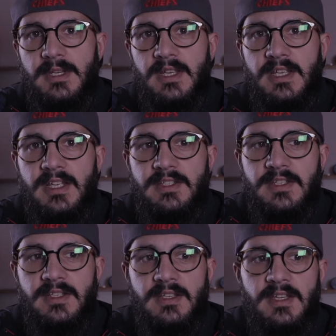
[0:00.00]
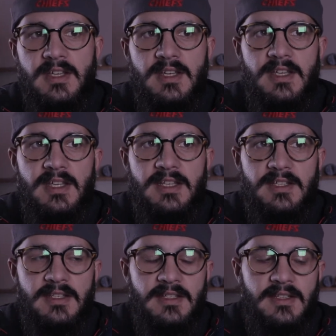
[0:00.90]
mean, it, it's a It's
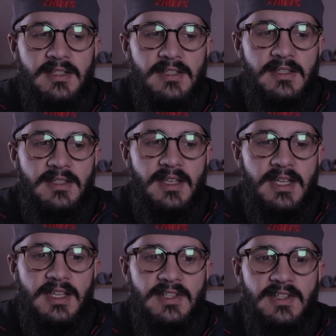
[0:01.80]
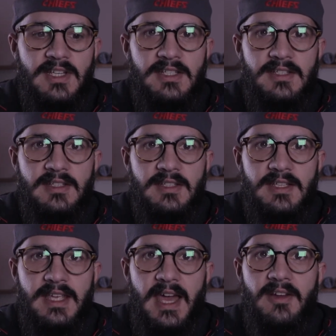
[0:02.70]
a, I guess you get uh,
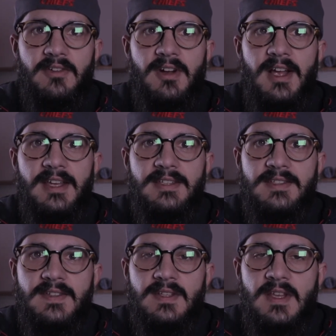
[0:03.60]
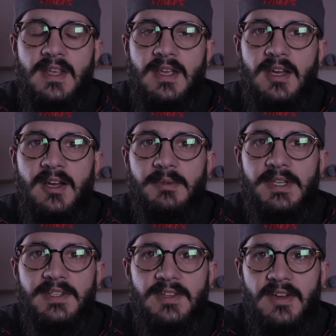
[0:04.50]
categorized uh,
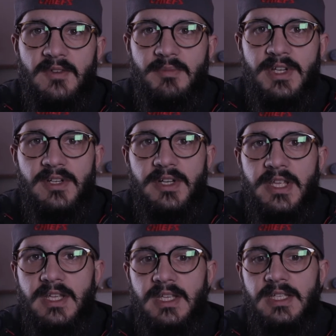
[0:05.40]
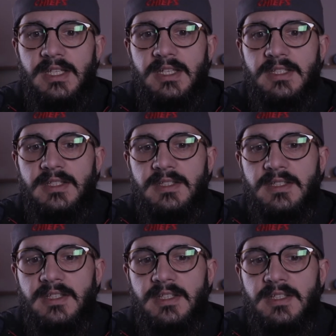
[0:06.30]
because you have a beard, and
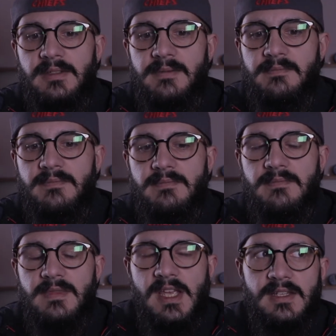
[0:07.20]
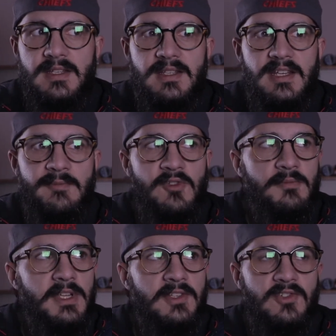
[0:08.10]
yes, it's getting more
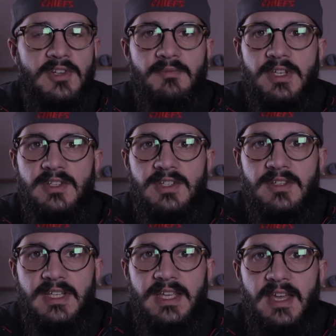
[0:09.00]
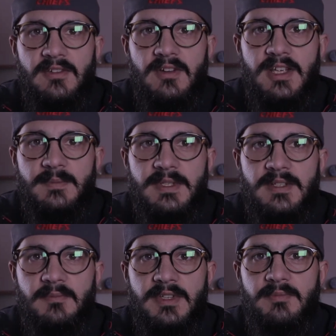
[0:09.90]
mainstream, but you still get categorized by
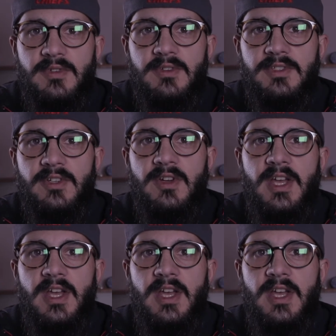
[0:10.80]
some people. So,